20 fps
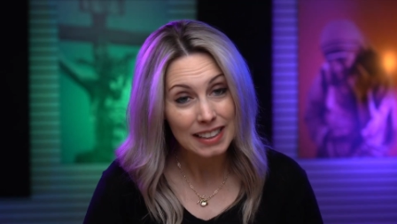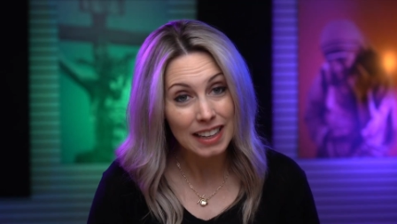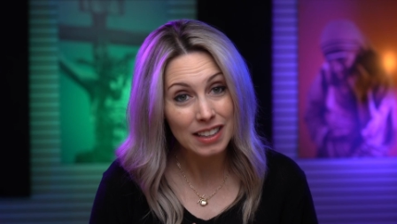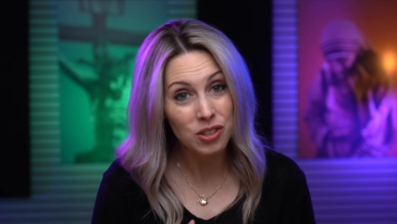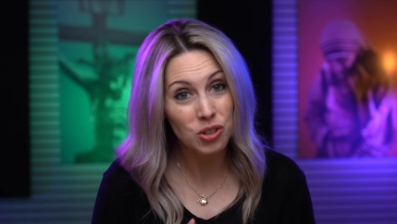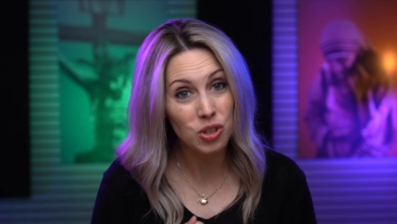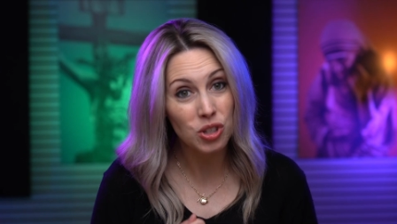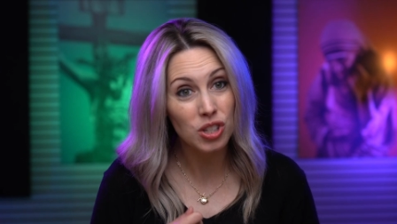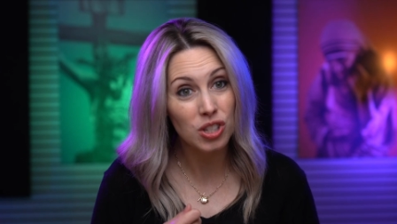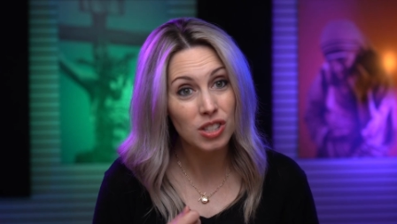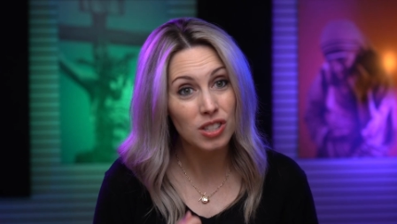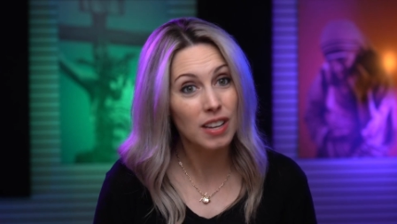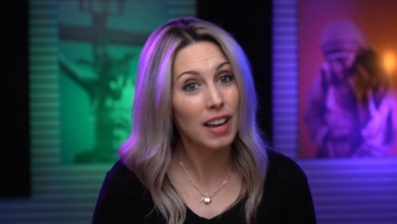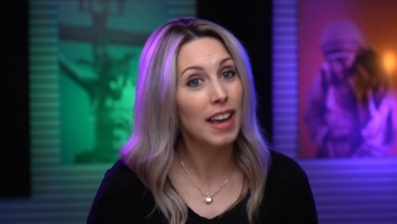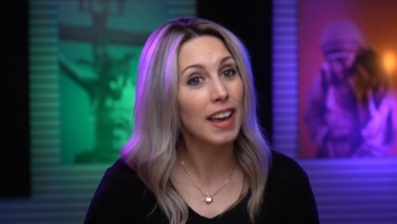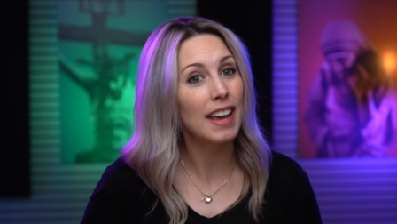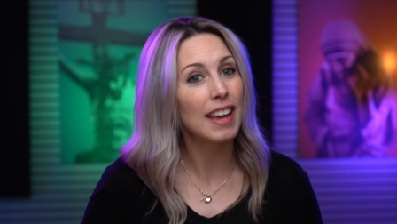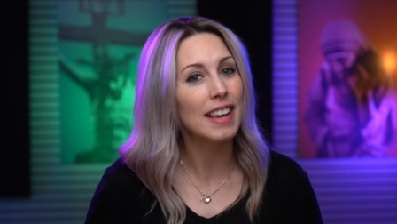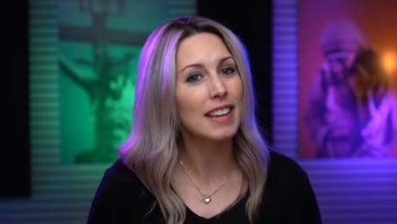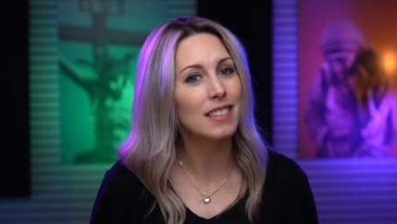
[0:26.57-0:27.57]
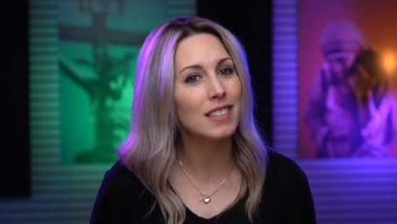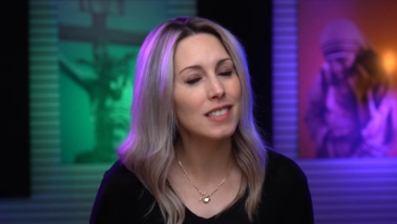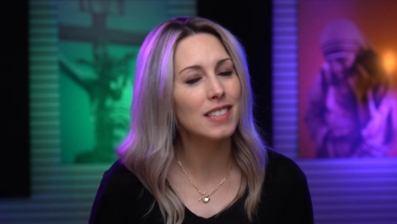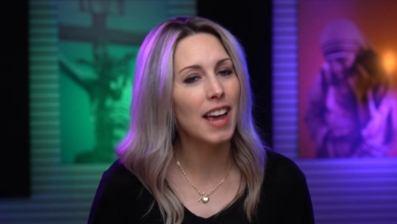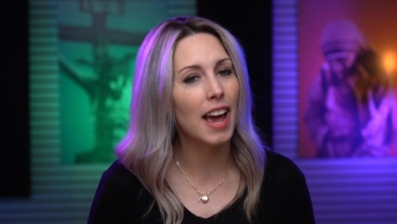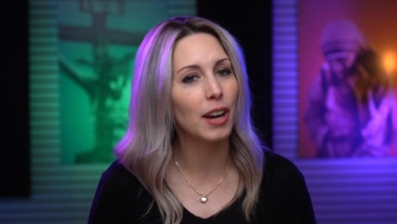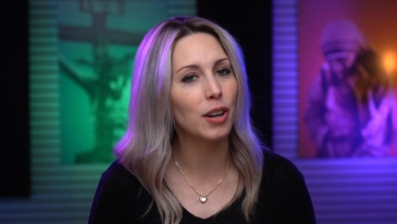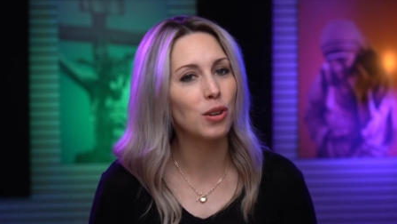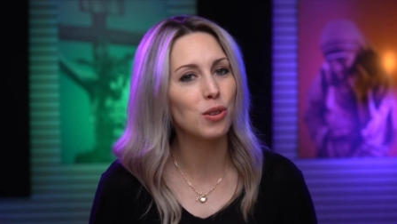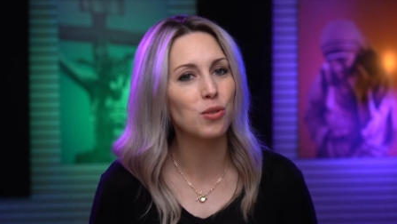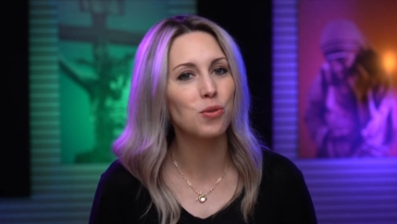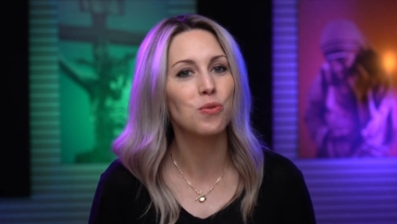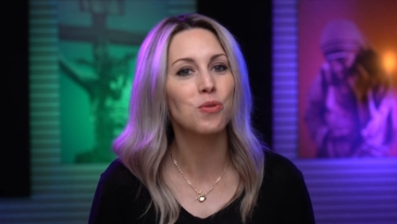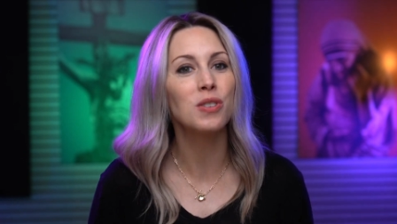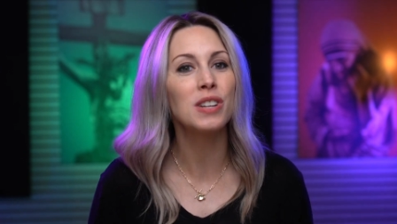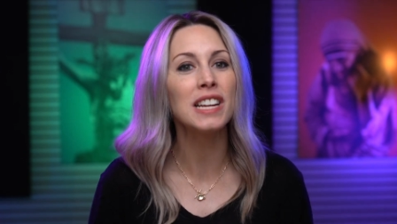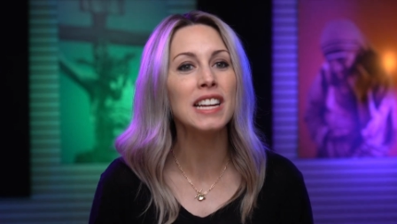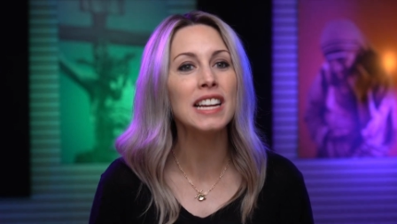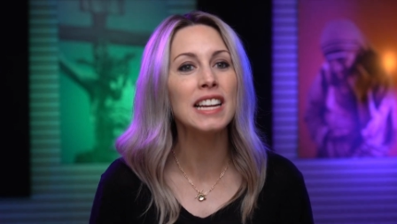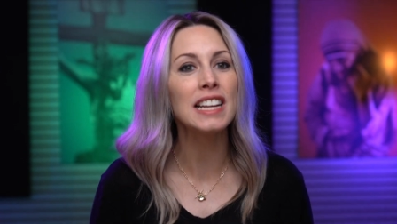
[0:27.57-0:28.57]
Let's just say his attackers
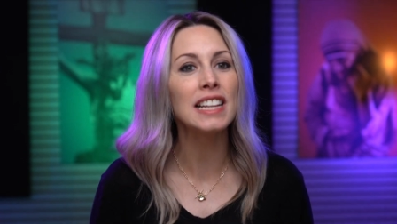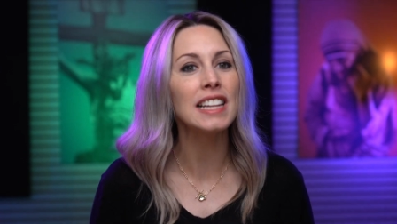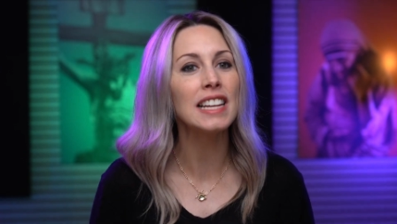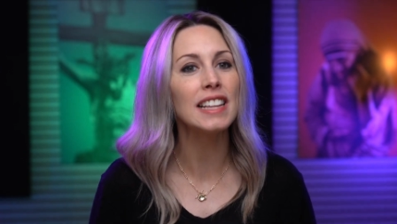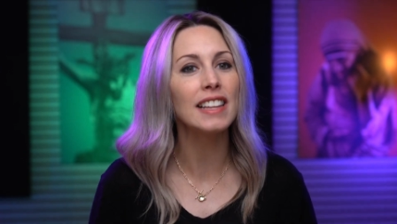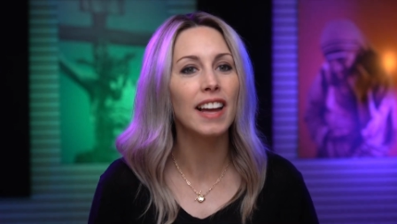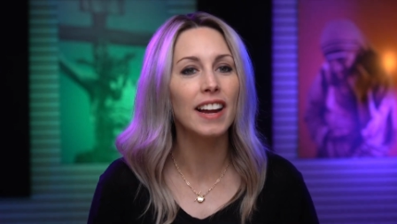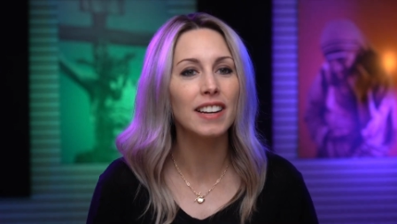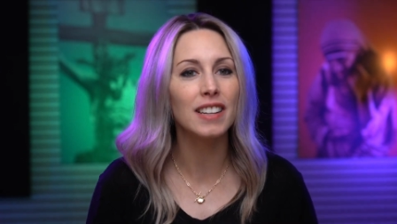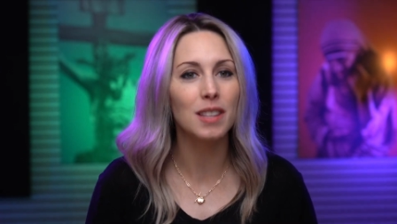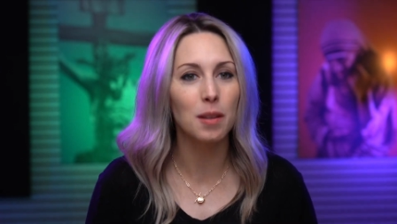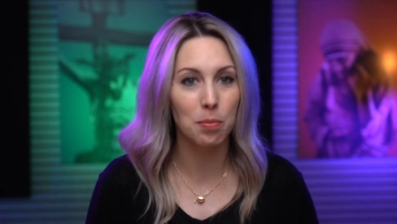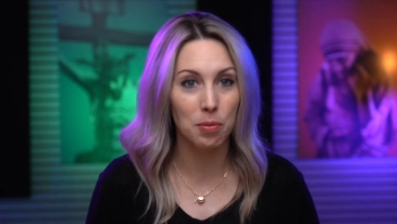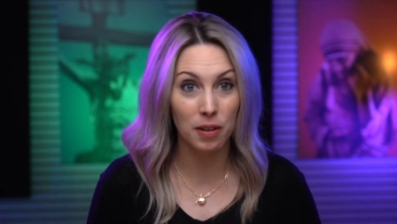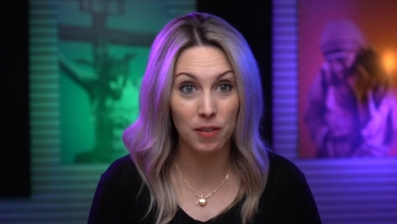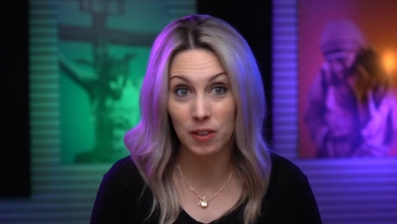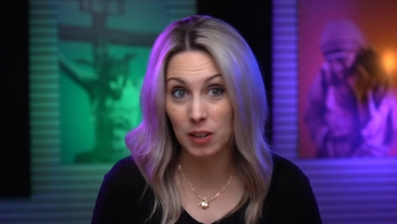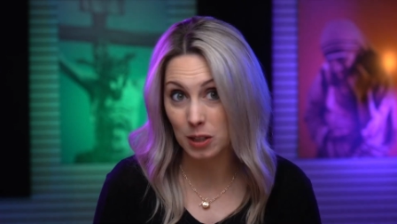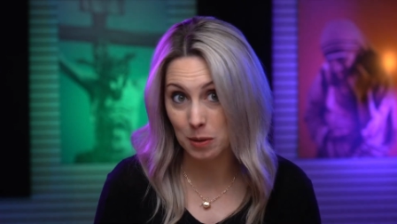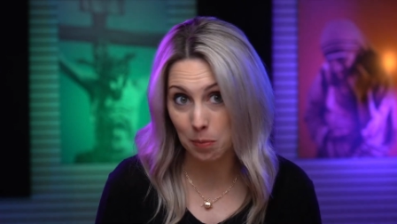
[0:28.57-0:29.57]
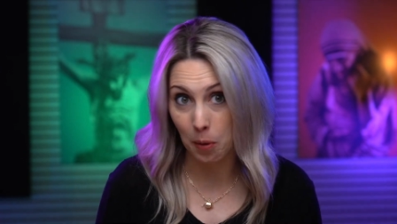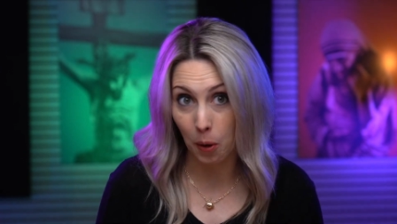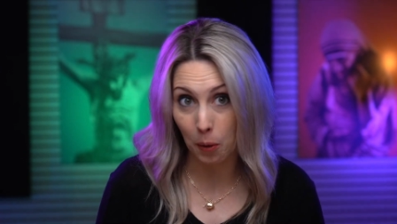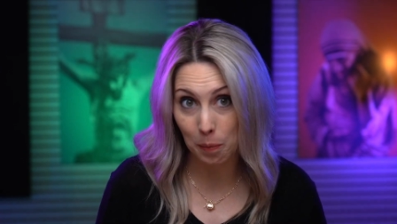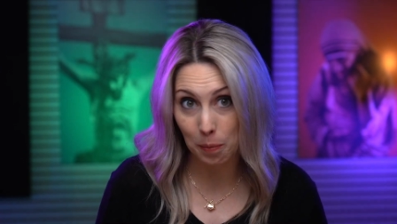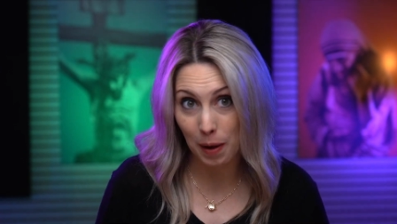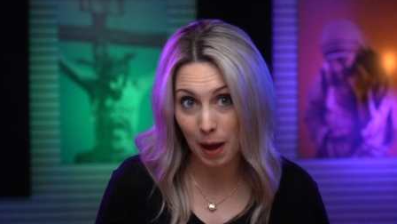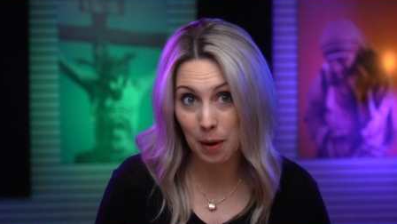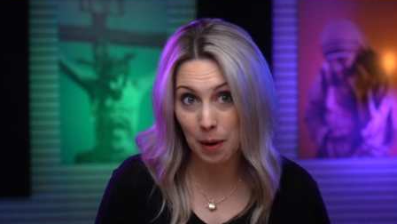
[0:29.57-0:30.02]
really liked the previous pope